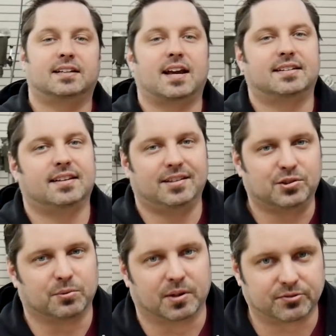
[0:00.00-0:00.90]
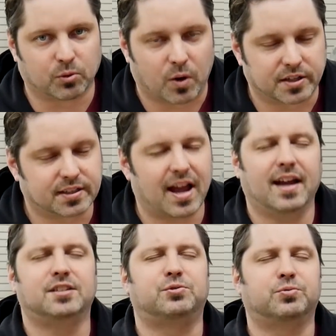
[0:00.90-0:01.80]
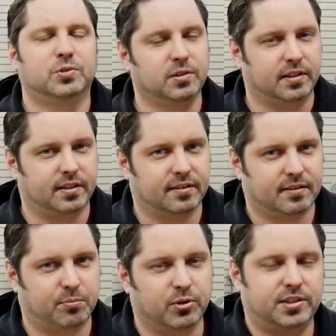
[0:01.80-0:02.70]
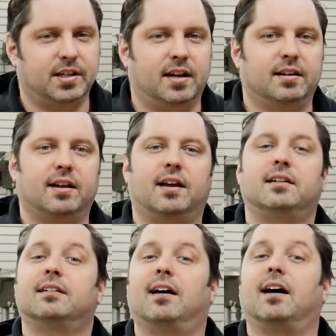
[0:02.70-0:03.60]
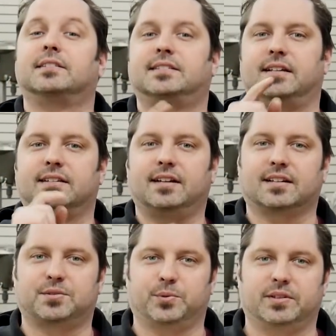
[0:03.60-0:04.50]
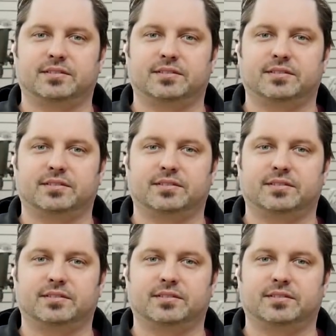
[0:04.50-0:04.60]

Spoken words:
guys, thank you so much for watching. I truly appreciate it, and I'll see you in the next one.